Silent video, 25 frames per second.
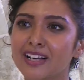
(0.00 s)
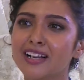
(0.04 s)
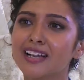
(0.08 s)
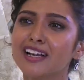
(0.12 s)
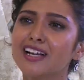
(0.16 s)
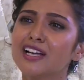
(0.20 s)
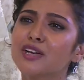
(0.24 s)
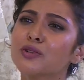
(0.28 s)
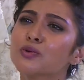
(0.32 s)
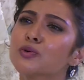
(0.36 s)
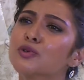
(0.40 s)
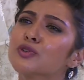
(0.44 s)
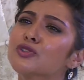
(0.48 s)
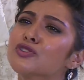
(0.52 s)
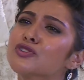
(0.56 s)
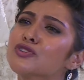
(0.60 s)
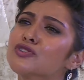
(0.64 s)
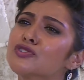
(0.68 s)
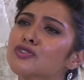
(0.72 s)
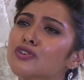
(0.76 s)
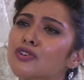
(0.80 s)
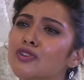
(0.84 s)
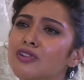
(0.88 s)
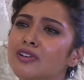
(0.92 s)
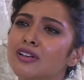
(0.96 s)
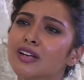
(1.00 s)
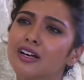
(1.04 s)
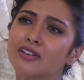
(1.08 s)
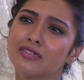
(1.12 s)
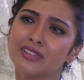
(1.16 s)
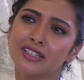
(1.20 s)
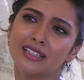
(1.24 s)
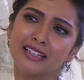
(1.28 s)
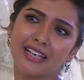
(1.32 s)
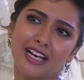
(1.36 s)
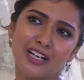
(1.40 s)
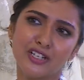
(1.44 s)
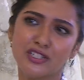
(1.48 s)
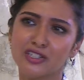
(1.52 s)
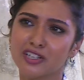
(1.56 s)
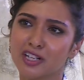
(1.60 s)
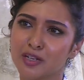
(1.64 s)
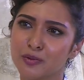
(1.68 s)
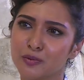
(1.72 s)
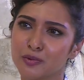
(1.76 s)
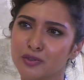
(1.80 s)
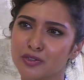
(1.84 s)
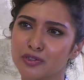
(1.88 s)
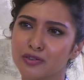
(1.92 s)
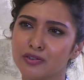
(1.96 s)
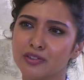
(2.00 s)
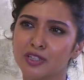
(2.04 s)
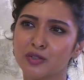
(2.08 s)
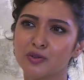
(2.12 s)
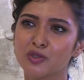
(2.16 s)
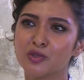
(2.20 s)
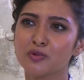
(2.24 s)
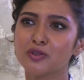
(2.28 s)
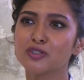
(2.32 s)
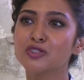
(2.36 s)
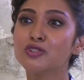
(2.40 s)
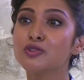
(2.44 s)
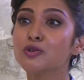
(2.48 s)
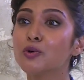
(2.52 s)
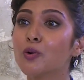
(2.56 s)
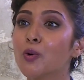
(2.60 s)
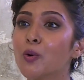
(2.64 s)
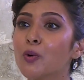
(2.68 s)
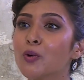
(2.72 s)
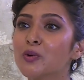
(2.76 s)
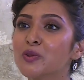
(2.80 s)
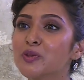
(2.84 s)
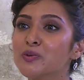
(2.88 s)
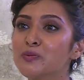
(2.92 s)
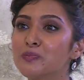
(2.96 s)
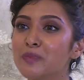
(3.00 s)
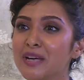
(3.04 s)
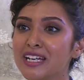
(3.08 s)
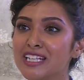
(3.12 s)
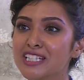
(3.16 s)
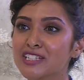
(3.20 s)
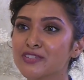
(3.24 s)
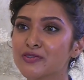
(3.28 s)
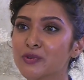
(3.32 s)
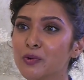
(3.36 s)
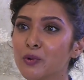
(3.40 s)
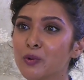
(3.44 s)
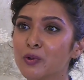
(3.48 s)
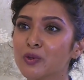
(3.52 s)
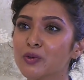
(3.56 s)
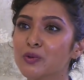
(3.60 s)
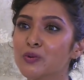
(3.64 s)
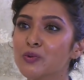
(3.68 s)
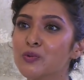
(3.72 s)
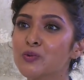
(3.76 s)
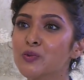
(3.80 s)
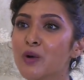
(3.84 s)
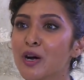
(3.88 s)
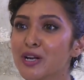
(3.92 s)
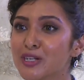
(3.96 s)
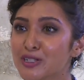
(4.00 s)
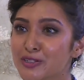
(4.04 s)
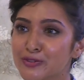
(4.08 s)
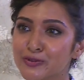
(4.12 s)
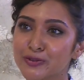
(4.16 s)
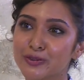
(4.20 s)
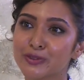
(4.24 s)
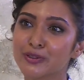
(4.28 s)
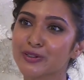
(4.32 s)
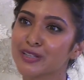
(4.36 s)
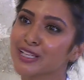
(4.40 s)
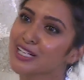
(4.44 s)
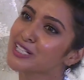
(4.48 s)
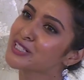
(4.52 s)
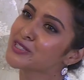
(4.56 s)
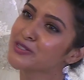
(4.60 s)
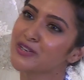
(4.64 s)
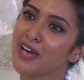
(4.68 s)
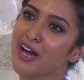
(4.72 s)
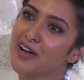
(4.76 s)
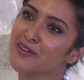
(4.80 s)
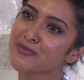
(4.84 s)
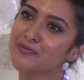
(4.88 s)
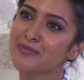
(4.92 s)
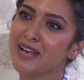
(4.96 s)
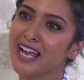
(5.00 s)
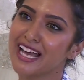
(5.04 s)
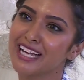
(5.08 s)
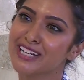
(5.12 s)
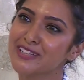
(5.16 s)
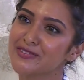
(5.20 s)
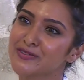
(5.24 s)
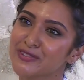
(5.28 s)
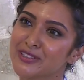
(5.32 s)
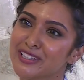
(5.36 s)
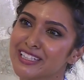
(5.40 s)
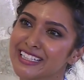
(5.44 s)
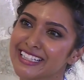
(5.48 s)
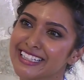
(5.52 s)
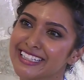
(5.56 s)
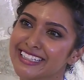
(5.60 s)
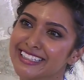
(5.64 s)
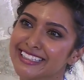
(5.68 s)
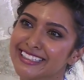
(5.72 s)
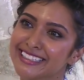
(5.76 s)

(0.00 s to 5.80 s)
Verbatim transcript: It was so lovely catching up with you and we wish you all the best for all the wonderful things you have planned for the year.